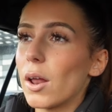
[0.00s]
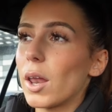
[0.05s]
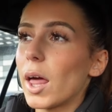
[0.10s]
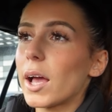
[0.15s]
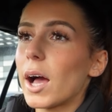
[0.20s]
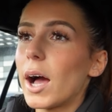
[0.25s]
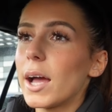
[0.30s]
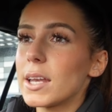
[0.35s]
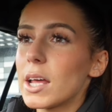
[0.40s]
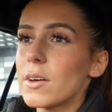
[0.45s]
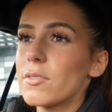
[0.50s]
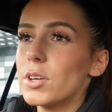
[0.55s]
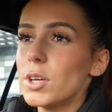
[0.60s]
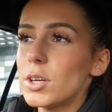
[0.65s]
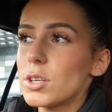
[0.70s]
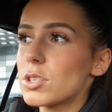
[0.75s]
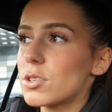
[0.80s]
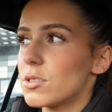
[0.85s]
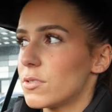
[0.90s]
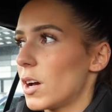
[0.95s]
Like, I never
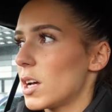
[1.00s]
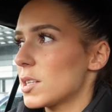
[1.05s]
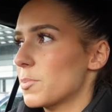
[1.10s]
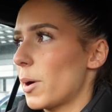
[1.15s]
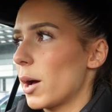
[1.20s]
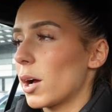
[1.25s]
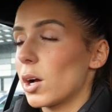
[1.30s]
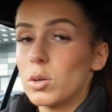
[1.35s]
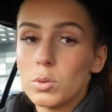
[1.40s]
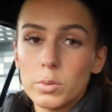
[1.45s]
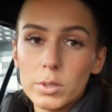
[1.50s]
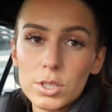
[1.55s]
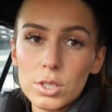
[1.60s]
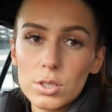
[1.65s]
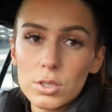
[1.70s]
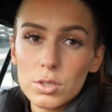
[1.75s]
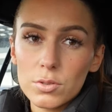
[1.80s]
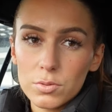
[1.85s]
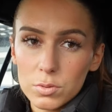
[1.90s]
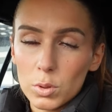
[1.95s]
used to reverse park. I always
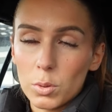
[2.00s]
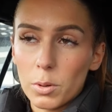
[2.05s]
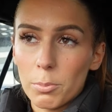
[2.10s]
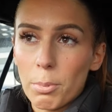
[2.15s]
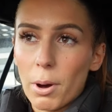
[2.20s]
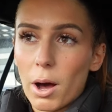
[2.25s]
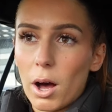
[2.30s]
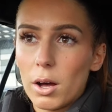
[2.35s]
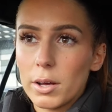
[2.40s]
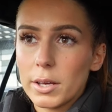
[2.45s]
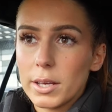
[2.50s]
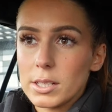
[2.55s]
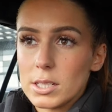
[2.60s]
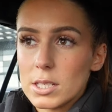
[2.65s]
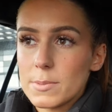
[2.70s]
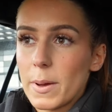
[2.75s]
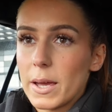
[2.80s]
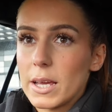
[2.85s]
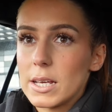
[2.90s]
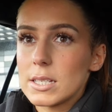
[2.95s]
used to forward park in
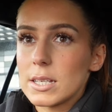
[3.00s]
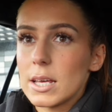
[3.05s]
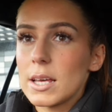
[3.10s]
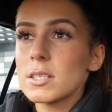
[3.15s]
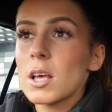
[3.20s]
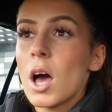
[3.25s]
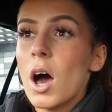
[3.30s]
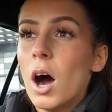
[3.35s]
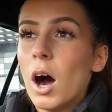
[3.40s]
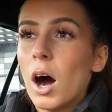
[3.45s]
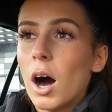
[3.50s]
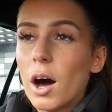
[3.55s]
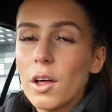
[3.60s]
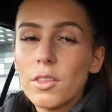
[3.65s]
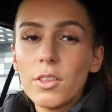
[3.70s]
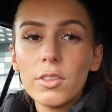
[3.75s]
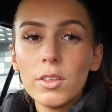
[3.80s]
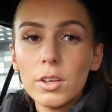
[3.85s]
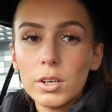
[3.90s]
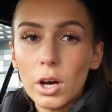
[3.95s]
spaces
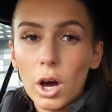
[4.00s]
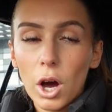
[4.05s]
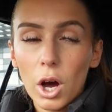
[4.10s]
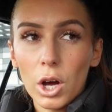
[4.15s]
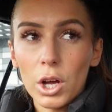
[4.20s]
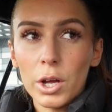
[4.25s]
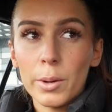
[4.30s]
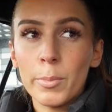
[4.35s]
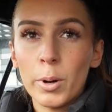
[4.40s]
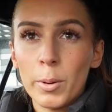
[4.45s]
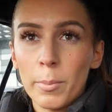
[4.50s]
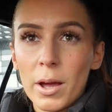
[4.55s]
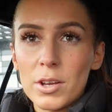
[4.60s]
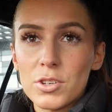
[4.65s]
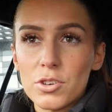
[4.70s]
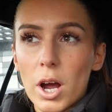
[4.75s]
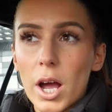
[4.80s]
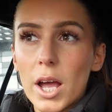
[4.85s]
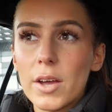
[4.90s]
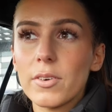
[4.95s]
other than at home on my
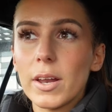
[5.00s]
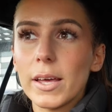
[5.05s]
drive.